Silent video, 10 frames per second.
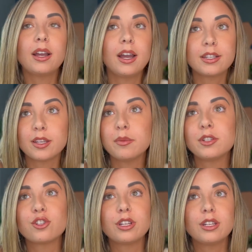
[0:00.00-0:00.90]
As I
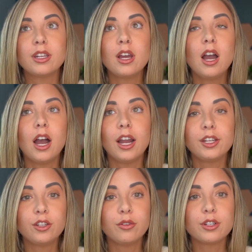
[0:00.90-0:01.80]
mentioned, I
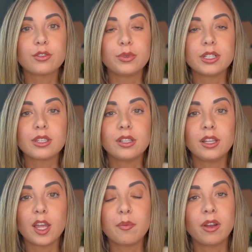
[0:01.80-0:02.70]
had noticed
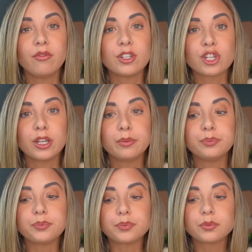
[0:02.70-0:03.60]
recently that my vision